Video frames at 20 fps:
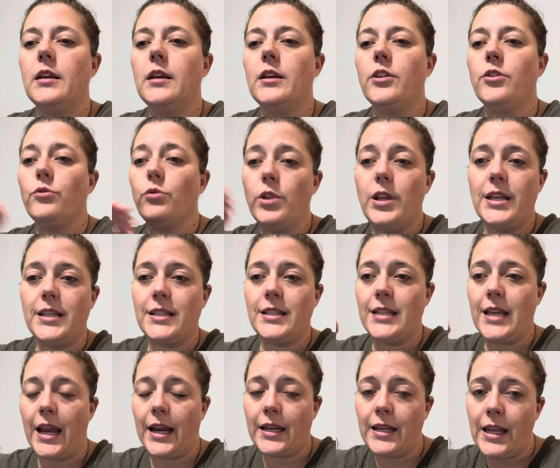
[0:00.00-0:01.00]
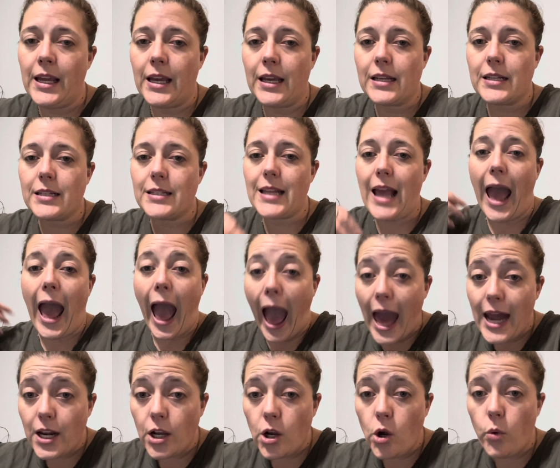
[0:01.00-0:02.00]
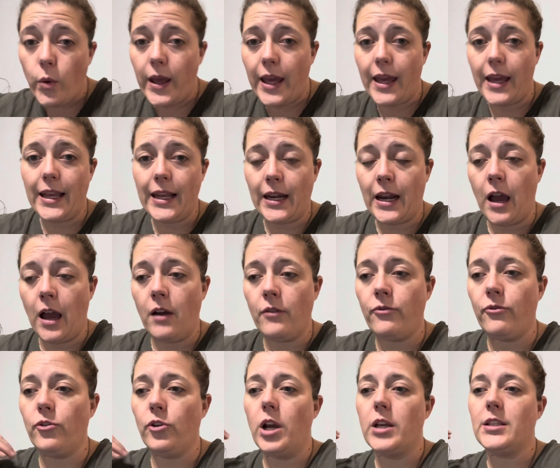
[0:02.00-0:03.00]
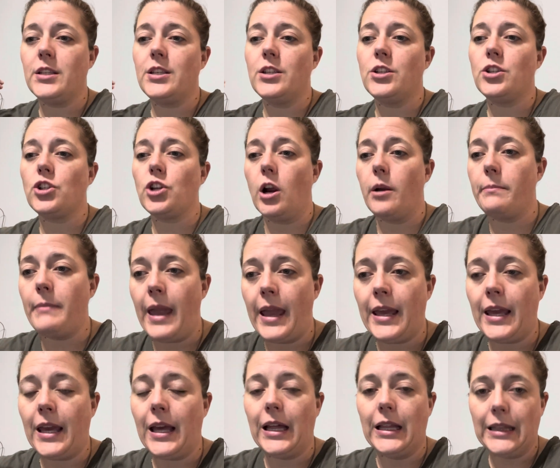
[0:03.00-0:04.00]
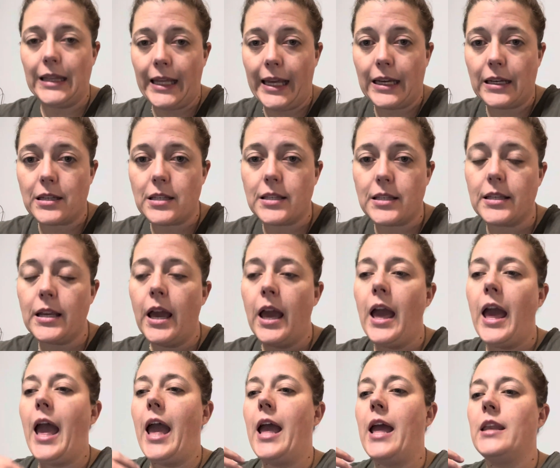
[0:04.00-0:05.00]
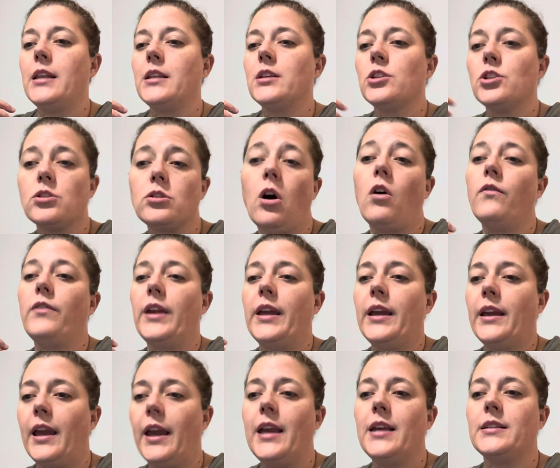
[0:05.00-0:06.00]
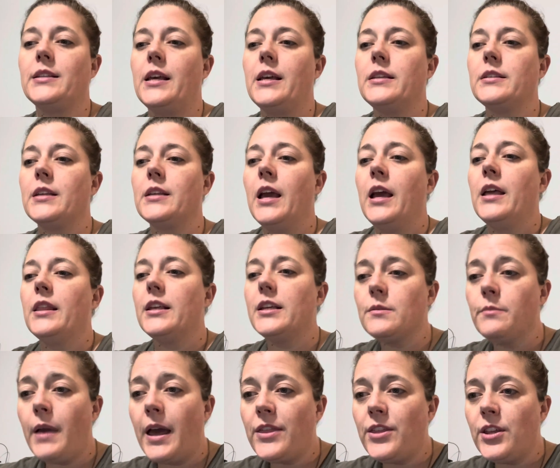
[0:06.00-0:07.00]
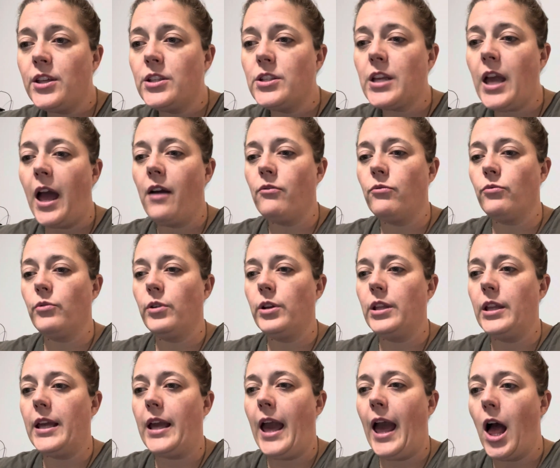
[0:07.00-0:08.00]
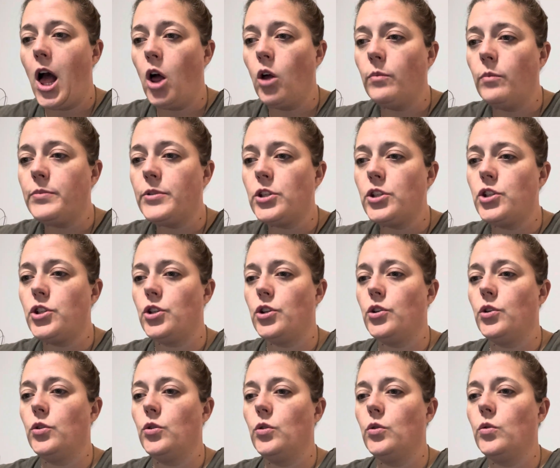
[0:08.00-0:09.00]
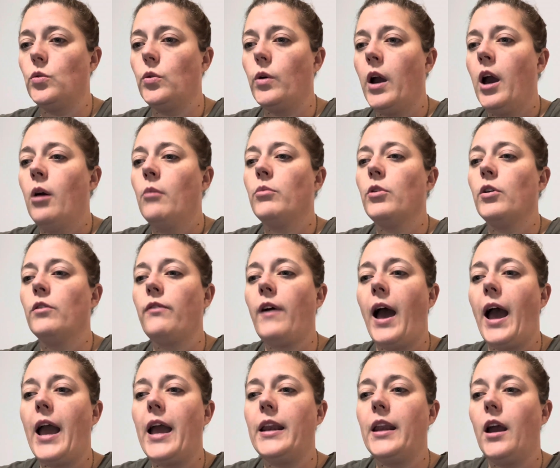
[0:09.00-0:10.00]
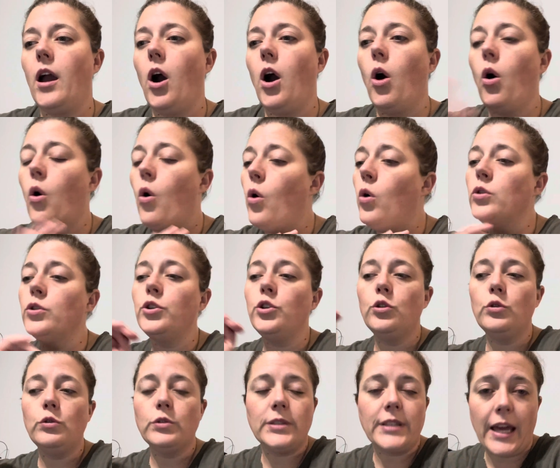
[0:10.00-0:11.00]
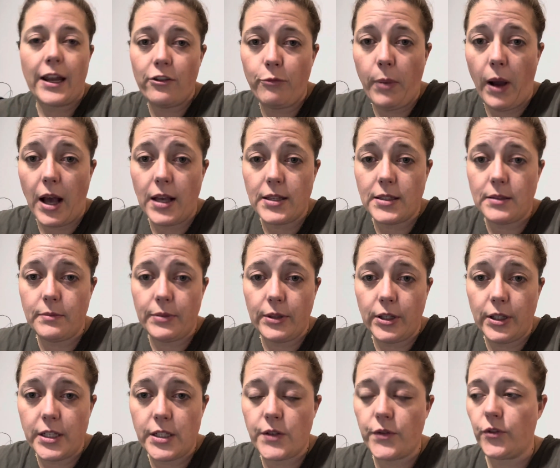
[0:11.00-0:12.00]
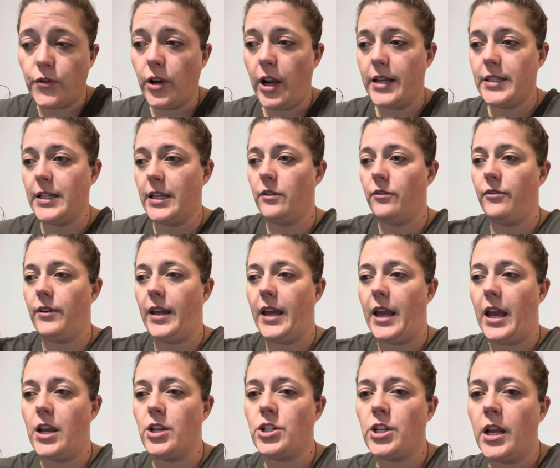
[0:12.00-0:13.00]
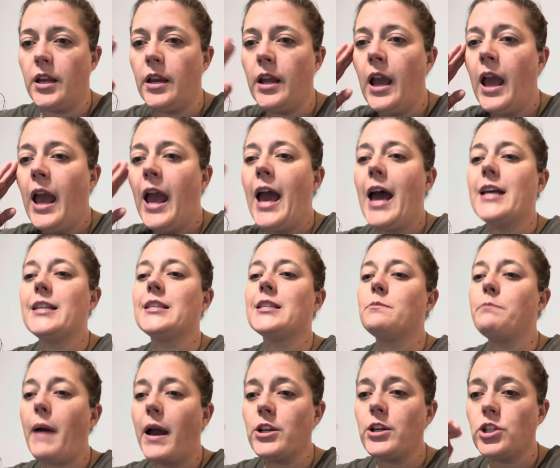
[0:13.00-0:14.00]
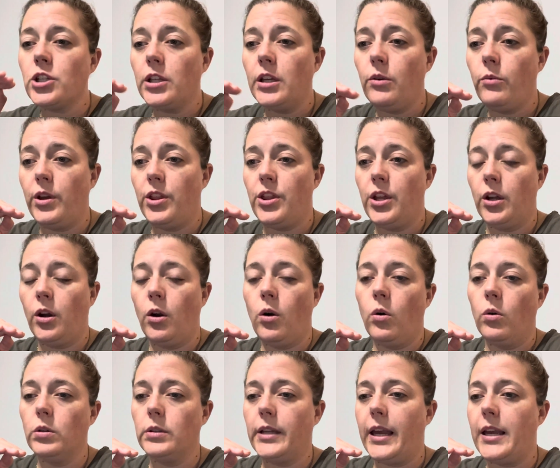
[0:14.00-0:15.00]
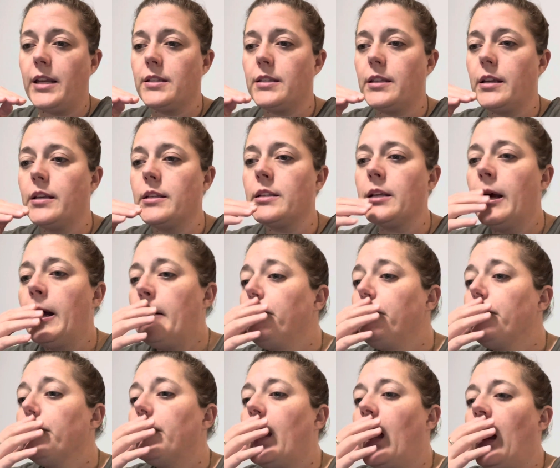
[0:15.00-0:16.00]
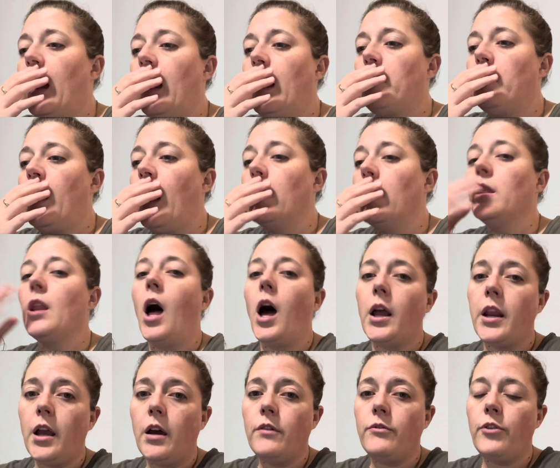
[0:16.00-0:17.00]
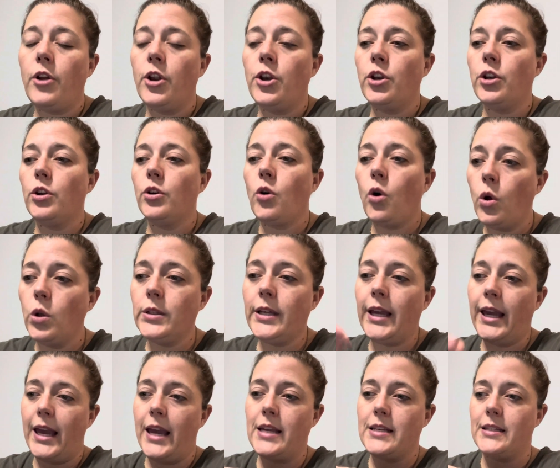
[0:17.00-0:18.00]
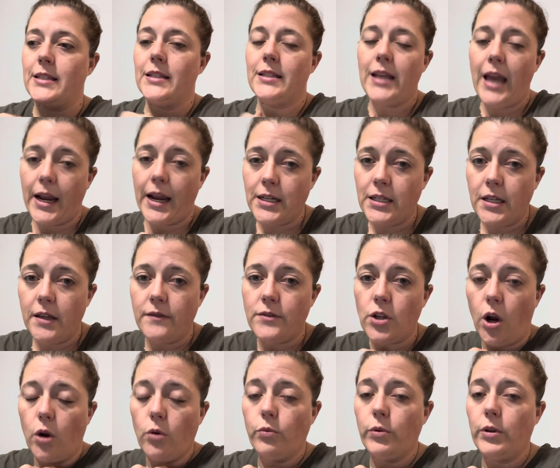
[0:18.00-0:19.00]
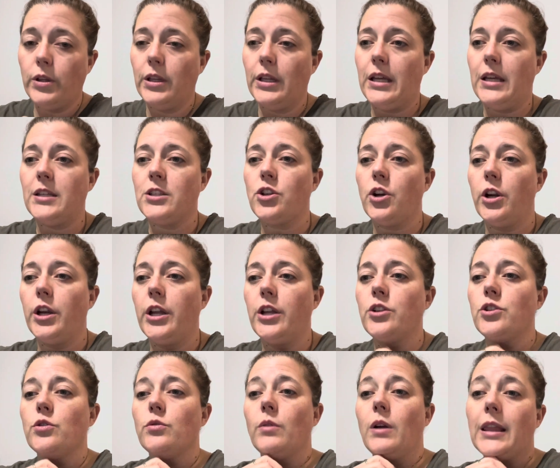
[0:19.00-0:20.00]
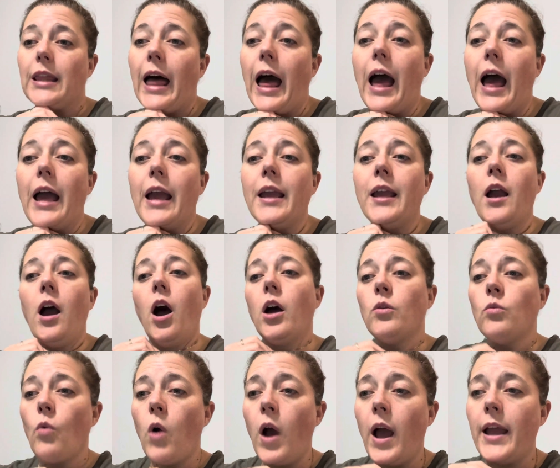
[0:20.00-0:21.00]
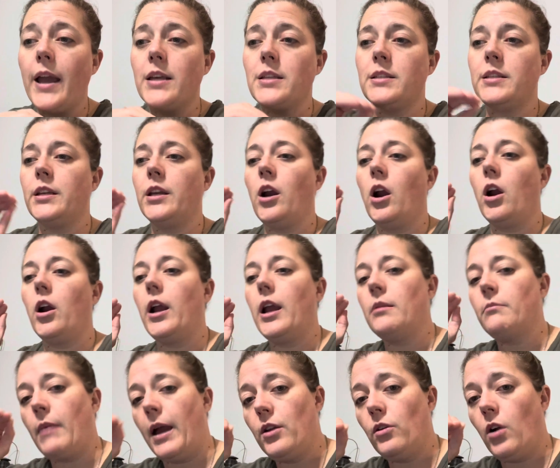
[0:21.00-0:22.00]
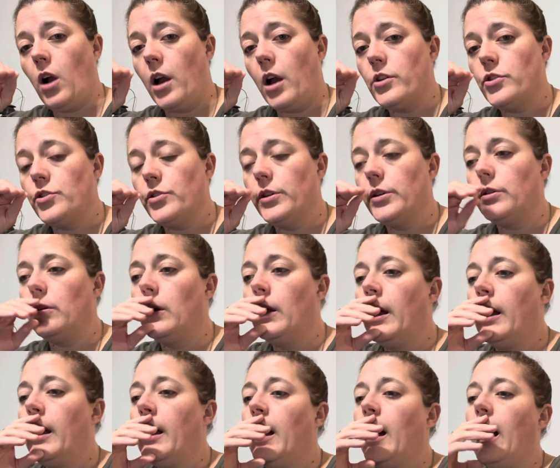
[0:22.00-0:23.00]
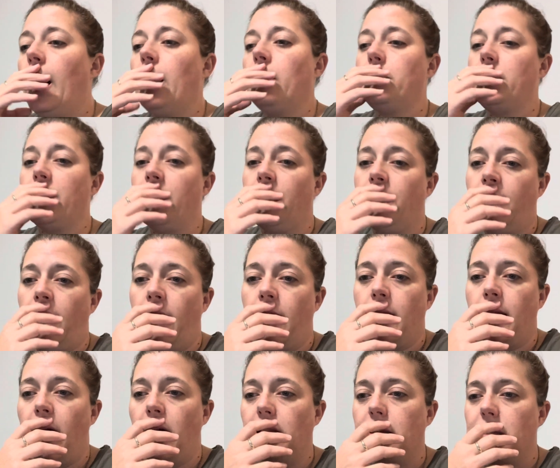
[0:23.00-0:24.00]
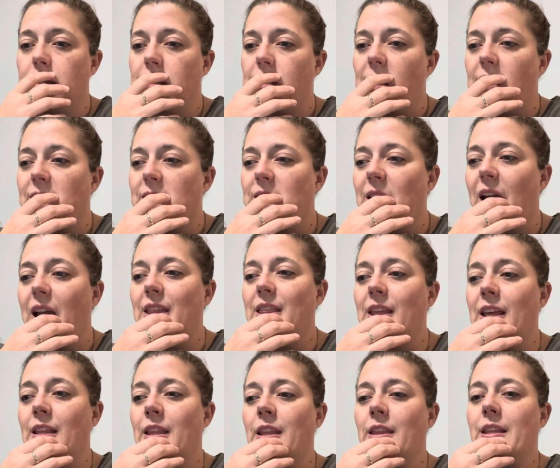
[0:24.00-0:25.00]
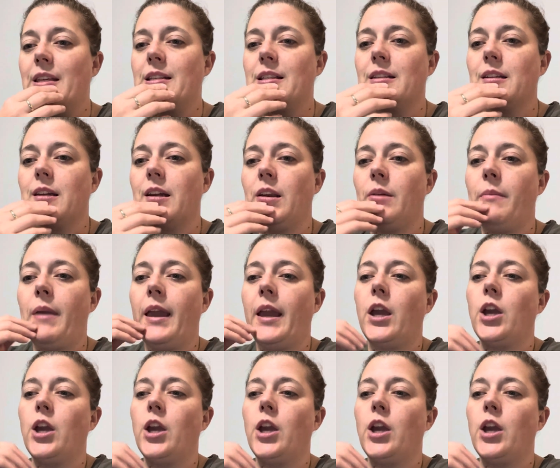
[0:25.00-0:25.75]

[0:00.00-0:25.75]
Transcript: through these techniques, adequate enough for us to start making links and solving cases. These methods have really helped to provide a whole new set of possibilities for identification, especially within cold cases. A lot of cold case detectives are really starting to rely on YSTR and mitochondrial DNA analysis. I think that this is going to make a